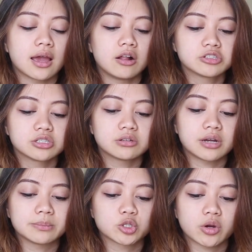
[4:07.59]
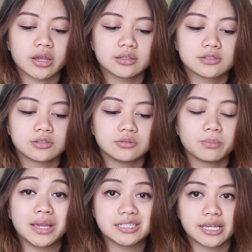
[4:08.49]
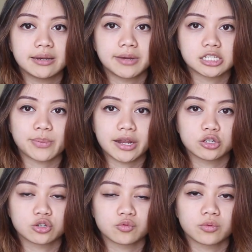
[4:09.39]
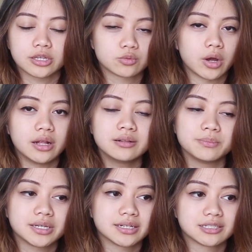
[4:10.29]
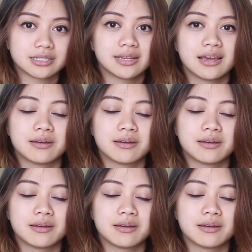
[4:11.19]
Also, I'm trying to maintain my Spanish as well, because